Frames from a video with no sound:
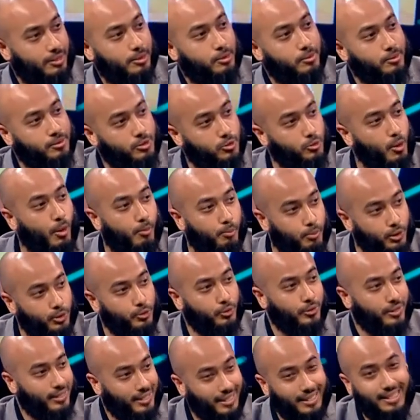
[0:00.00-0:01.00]
swap
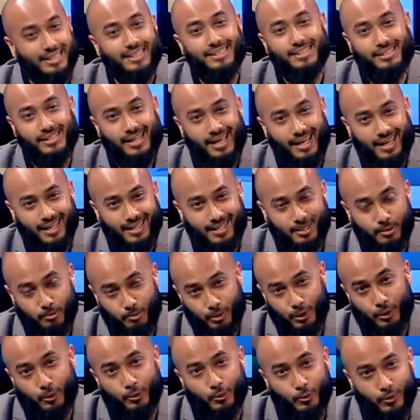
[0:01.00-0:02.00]
between English and
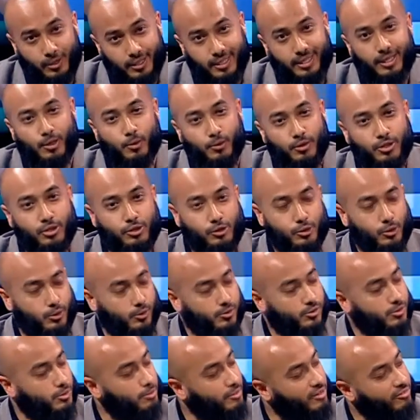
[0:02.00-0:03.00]
Bengali on this show.
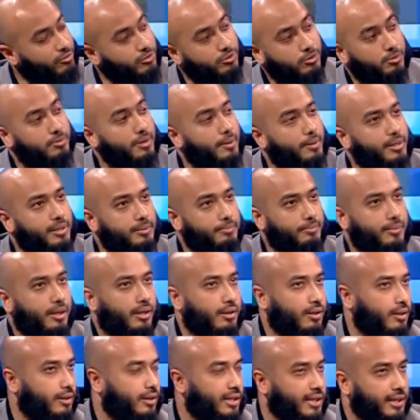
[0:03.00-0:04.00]
So Mahfuz, me want
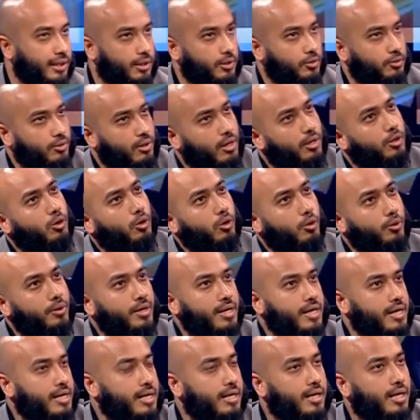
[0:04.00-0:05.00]
to talk
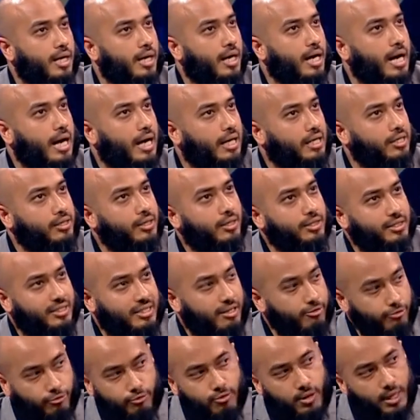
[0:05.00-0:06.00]
about
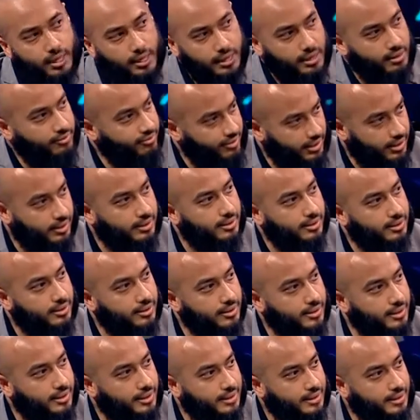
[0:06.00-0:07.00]
deaf runny event.
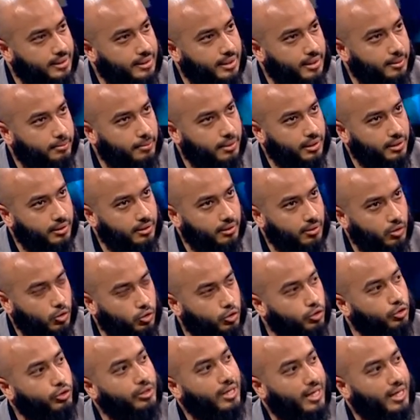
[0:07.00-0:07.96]
Ekta mani khoto din